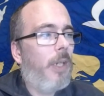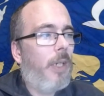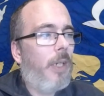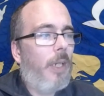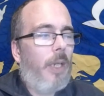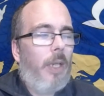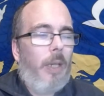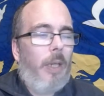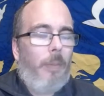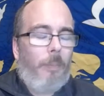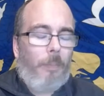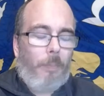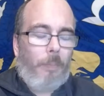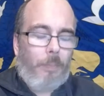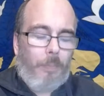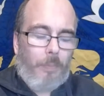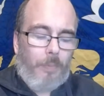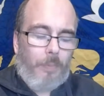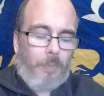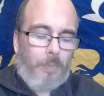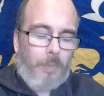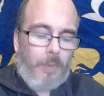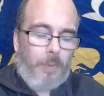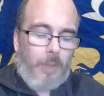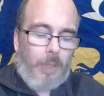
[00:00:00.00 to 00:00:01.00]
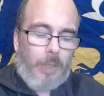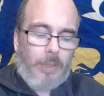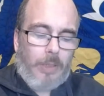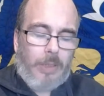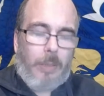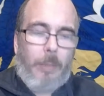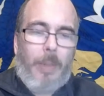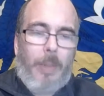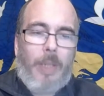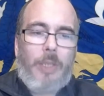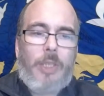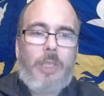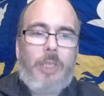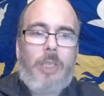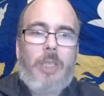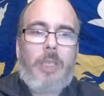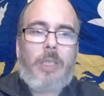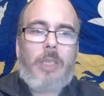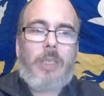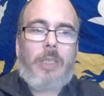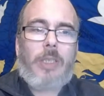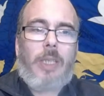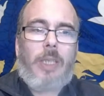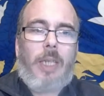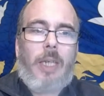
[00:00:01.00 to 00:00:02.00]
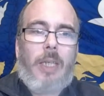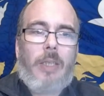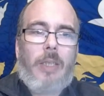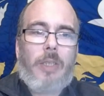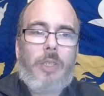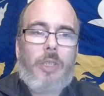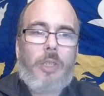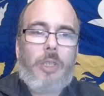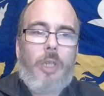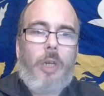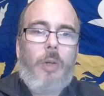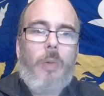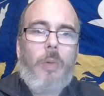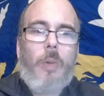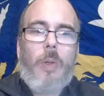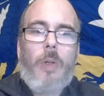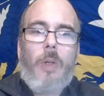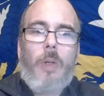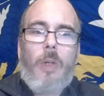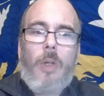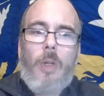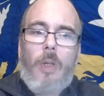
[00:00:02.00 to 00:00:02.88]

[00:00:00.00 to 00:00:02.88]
And as I mentioned at the start of the show,